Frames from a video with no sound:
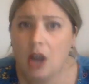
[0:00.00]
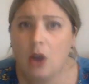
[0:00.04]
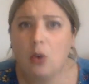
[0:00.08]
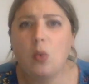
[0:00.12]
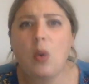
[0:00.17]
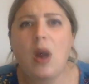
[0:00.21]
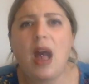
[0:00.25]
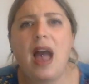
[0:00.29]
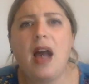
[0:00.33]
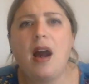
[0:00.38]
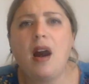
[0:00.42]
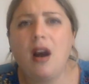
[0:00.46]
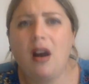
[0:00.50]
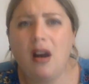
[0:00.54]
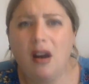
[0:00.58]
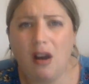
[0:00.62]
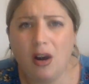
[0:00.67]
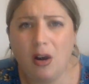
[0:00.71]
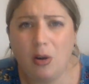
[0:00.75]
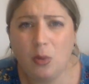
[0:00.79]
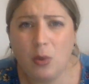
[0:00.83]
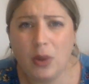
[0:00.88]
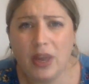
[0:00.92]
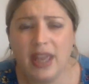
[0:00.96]
where
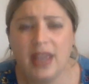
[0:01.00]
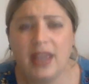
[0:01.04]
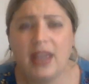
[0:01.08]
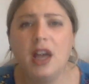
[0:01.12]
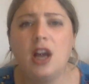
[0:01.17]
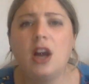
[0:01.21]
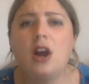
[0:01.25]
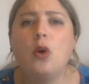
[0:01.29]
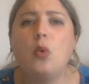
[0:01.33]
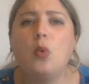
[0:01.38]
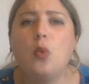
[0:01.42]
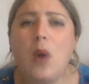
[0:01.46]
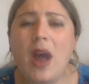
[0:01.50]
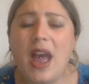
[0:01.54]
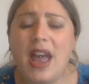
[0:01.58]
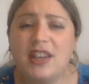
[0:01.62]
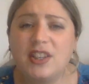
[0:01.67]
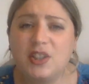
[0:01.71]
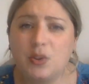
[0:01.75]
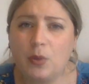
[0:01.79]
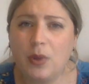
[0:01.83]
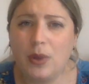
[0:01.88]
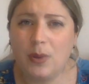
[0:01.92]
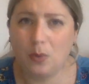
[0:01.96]
are we, where
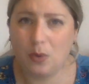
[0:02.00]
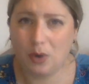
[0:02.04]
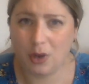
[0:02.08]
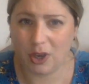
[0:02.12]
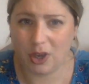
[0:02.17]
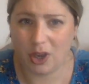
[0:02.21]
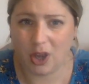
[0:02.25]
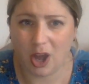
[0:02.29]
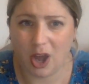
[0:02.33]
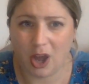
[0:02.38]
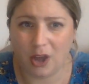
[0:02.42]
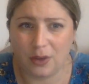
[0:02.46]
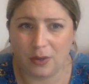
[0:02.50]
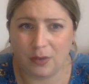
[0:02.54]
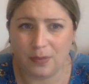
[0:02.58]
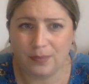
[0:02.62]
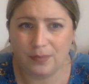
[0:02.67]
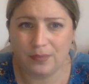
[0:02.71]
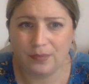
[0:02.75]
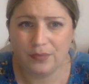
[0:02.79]
do we want to go?